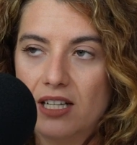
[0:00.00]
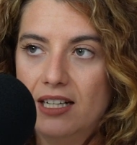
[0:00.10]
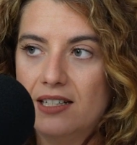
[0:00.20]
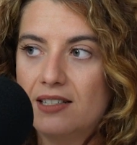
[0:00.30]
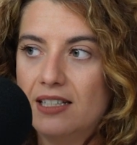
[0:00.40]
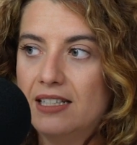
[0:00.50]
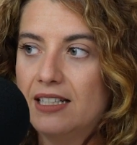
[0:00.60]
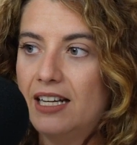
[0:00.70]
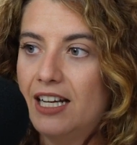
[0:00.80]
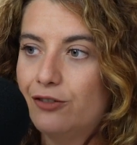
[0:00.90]
And
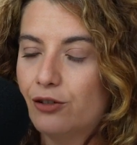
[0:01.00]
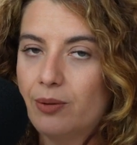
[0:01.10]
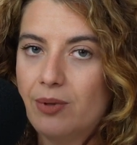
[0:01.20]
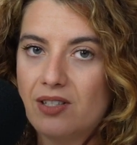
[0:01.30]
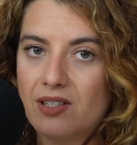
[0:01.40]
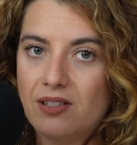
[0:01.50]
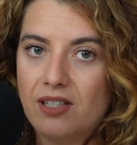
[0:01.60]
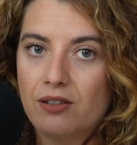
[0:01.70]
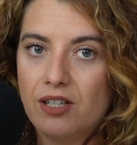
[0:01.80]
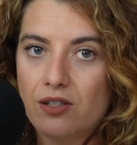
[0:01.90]
in every business,
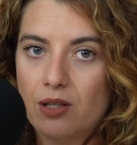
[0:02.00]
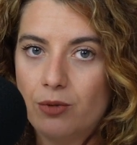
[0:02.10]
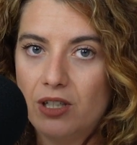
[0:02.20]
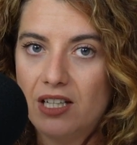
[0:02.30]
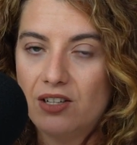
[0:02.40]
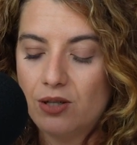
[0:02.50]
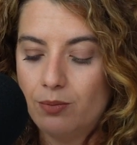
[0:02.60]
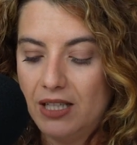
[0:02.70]
there is communication,